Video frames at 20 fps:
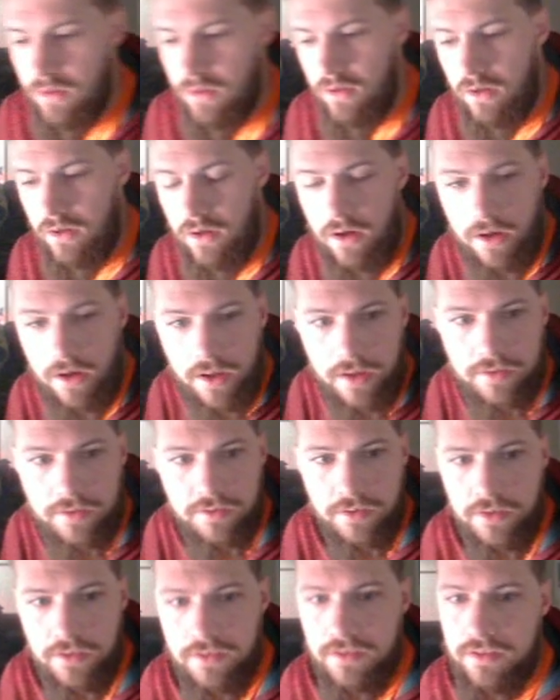All right, guys.
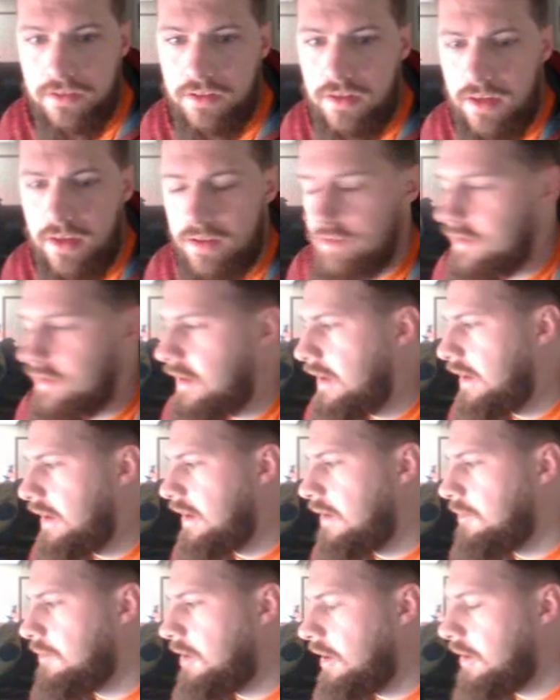So this is the next day.
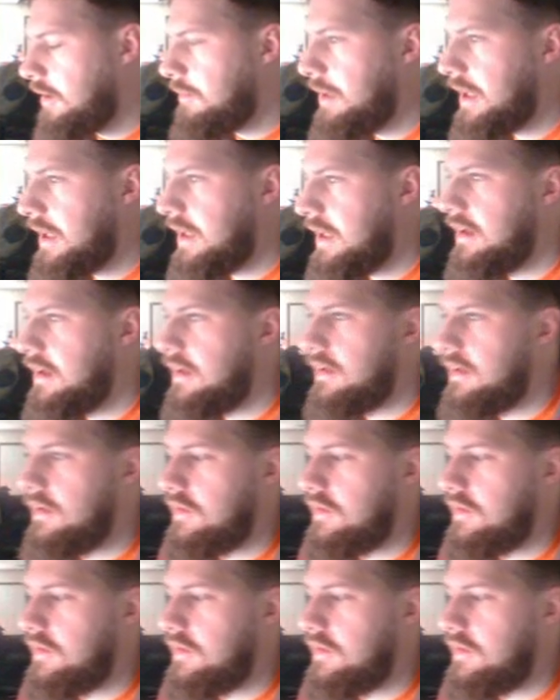I'm logging back in.